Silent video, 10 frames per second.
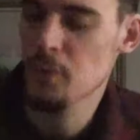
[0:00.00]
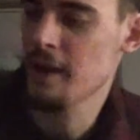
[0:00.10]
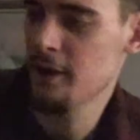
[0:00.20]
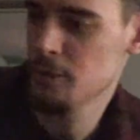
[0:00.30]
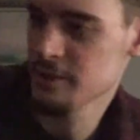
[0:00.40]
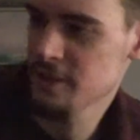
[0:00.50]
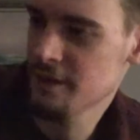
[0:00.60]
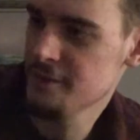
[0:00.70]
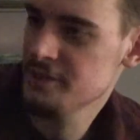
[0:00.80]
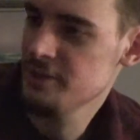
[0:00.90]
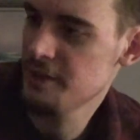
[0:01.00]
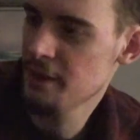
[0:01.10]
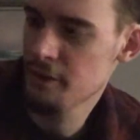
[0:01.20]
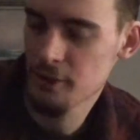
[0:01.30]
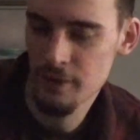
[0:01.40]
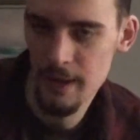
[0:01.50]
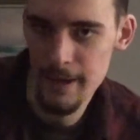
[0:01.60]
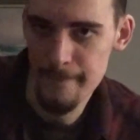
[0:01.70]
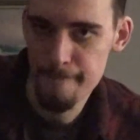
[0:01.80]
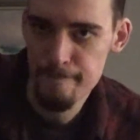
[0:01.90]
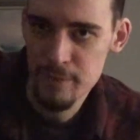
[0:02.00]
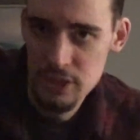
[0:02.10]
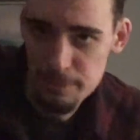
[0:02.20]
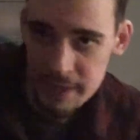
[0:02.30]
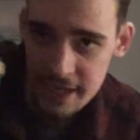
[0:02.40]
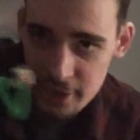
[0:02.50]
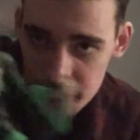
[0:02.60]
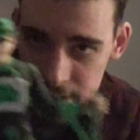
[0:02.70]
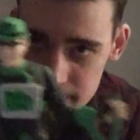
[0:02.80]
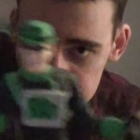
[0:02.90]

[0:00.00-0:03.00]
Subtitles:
I always love. This is another Jim Carrey